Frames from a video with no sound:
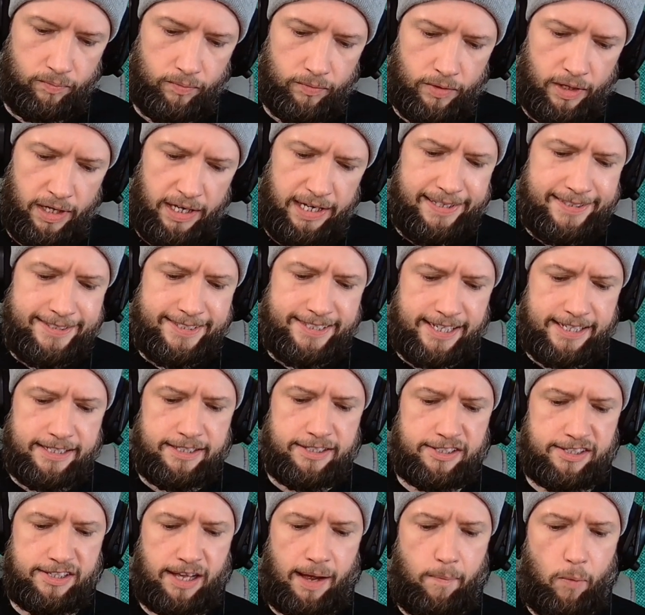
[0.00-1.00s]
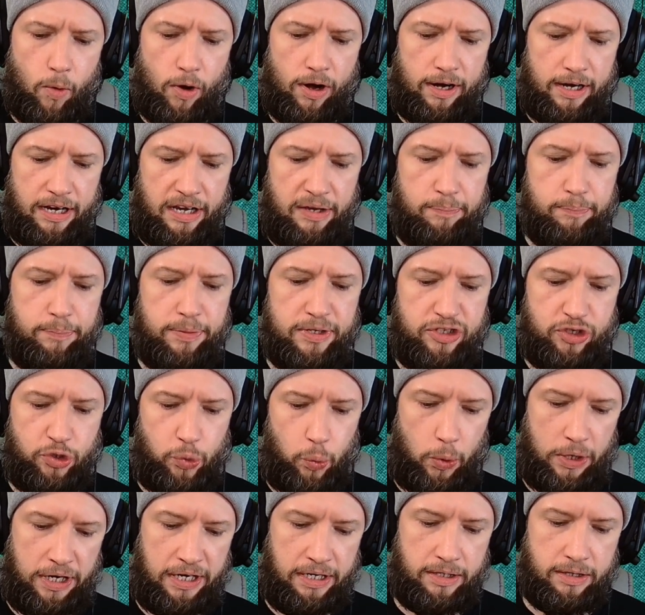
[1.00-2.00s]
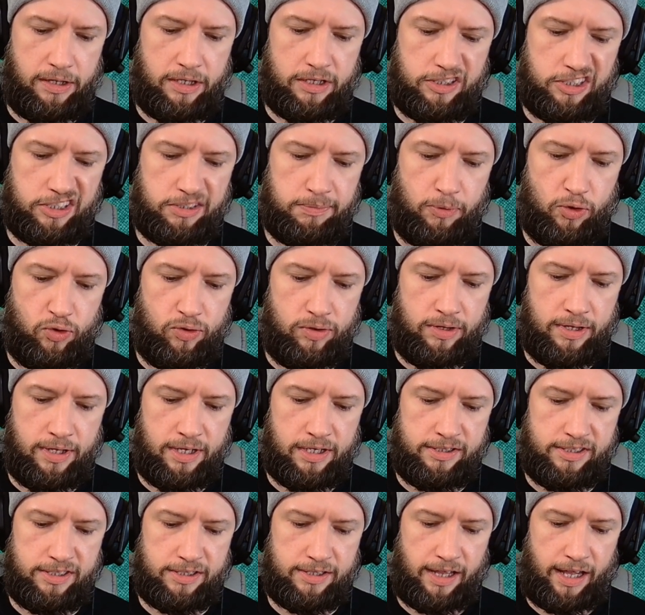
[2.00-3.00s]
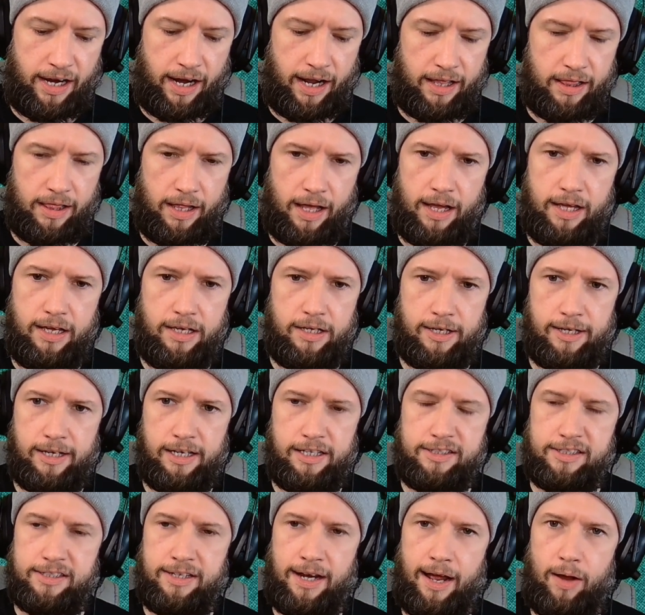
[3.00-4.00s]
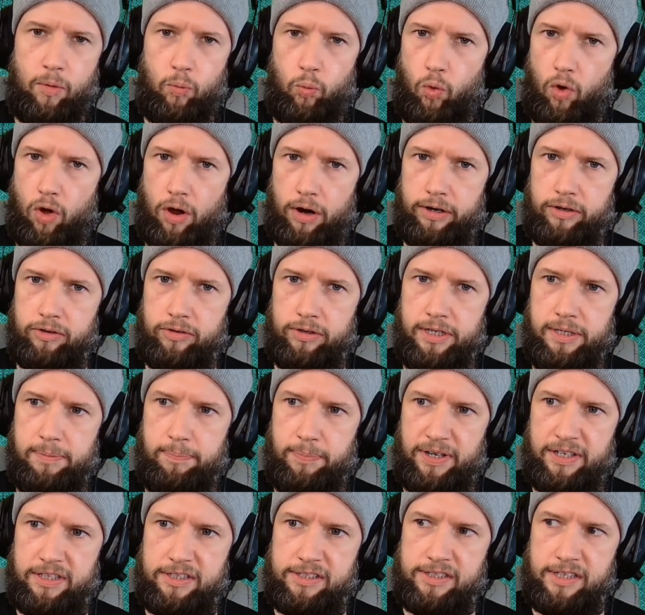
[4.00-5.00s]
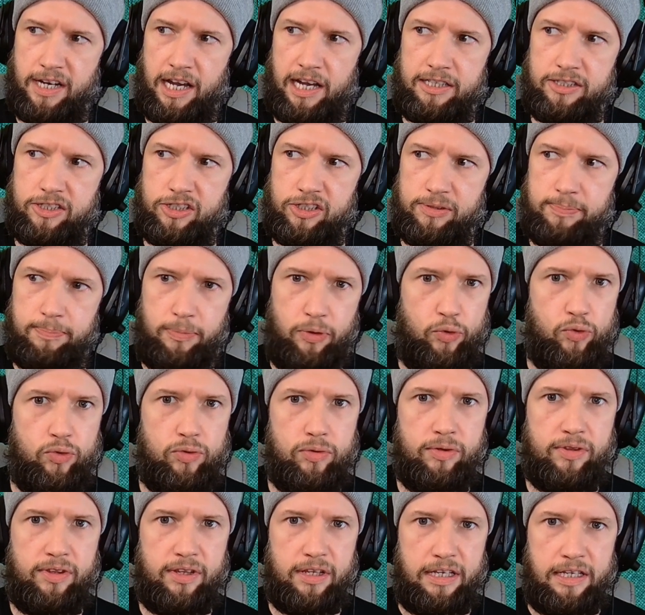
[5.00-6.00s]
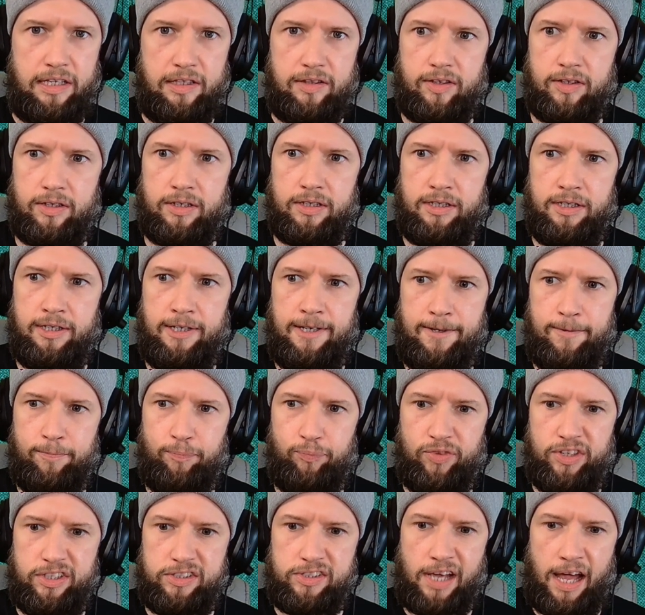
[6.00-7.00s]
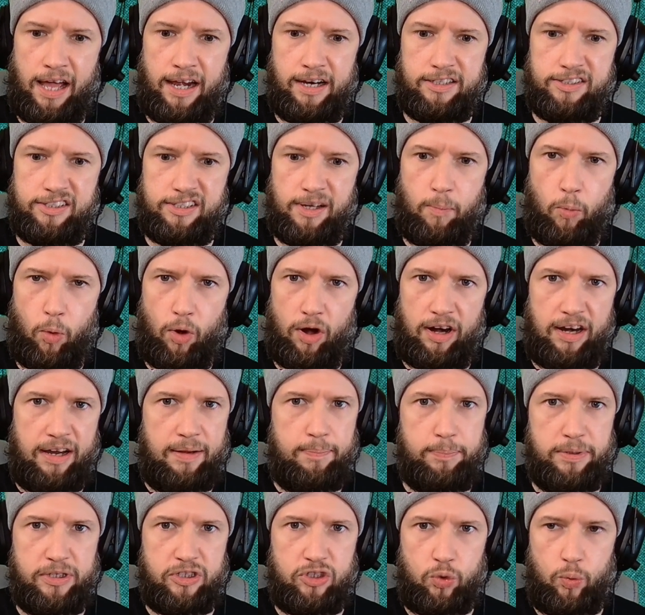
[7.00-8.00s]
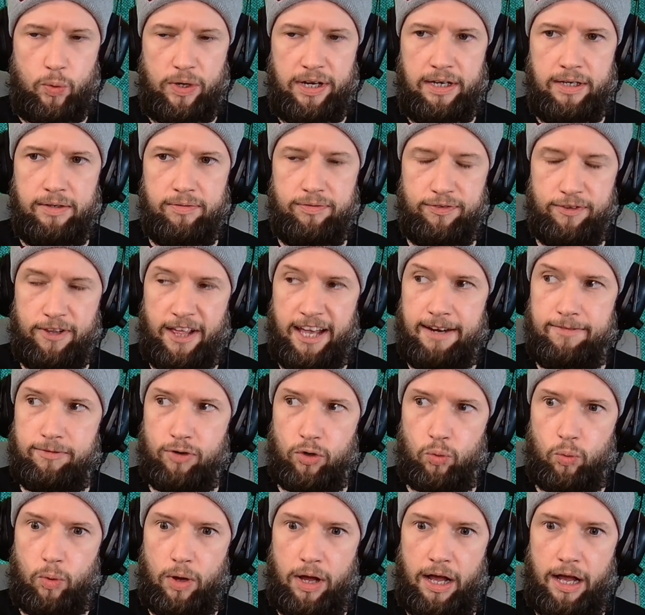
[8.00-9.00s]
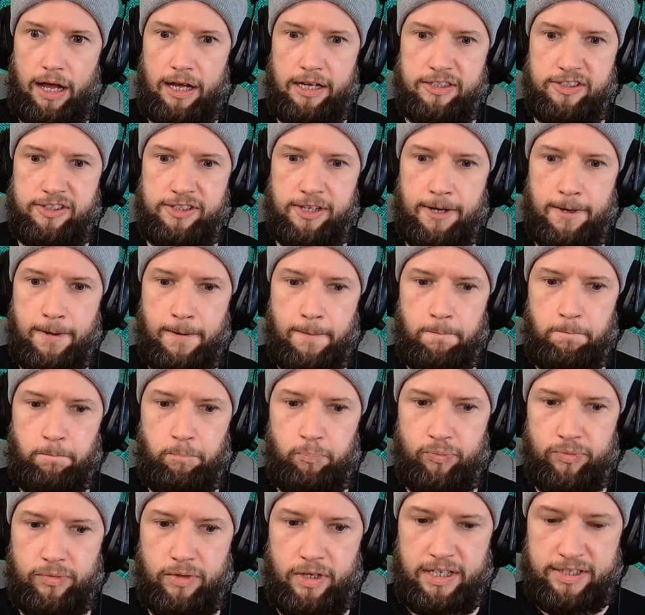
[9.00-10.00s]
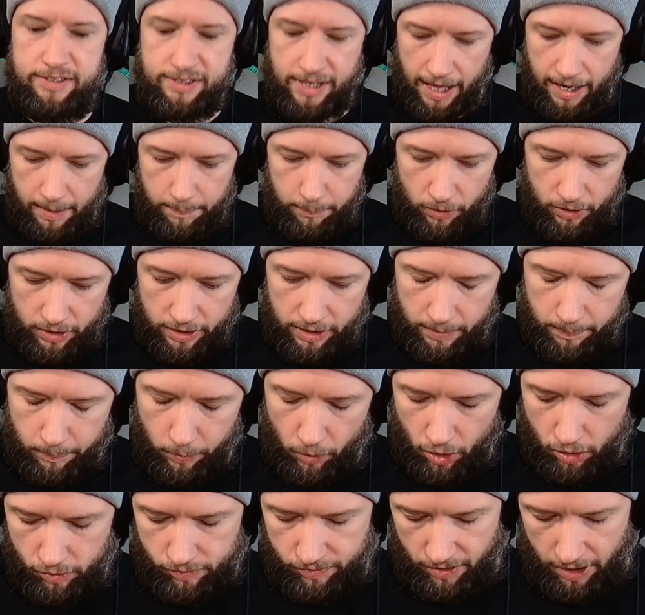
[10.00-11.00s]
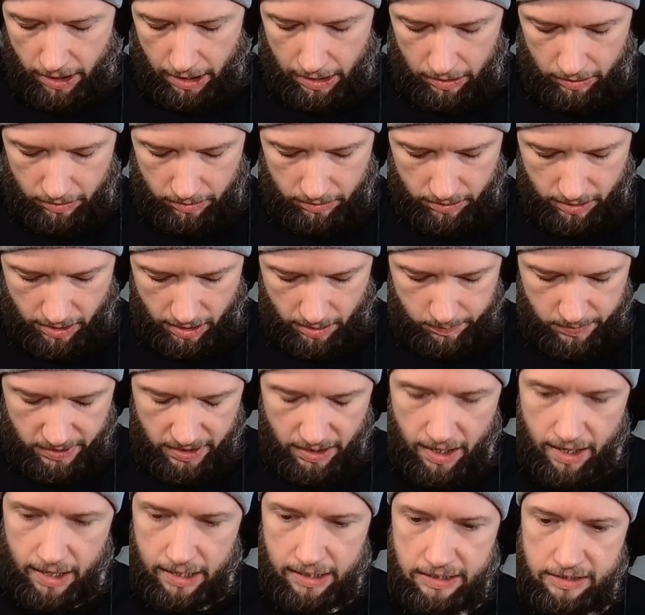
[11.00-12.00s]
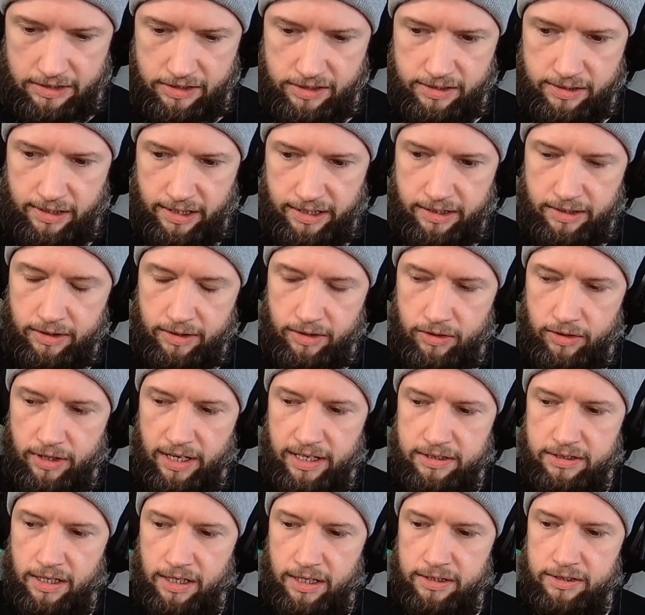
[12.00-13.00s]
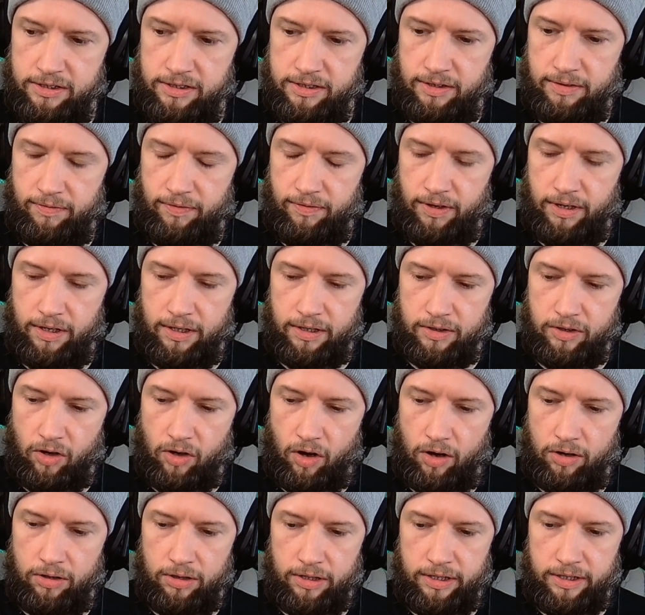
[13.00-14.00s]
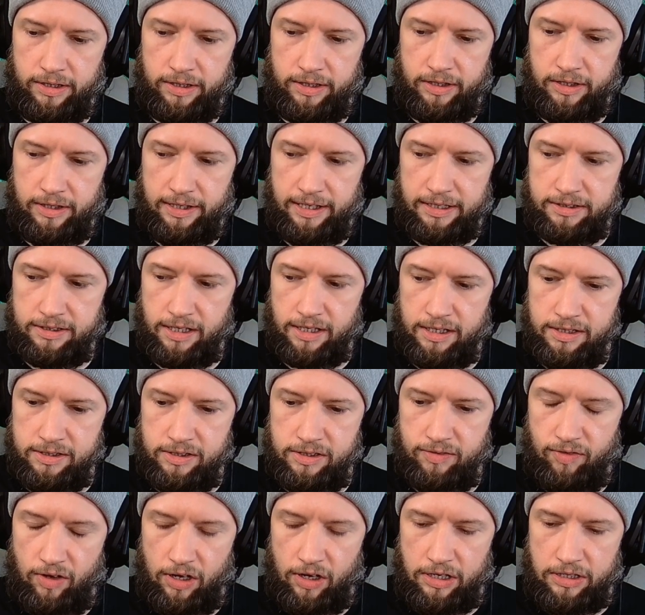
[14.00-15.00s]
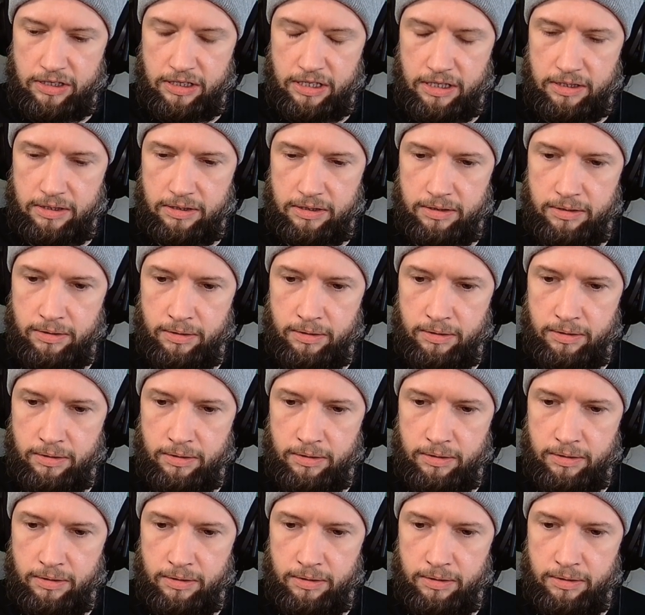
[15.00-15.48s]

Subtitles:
It sits somewhere in between the smoothness that I like. It's not watery, but it's not smooth either. It's kind of somewhere in between. Flavor-wise, it's got a pretty good profile, I'll be honest. Like, you get tons of garlic, you get tons of onion.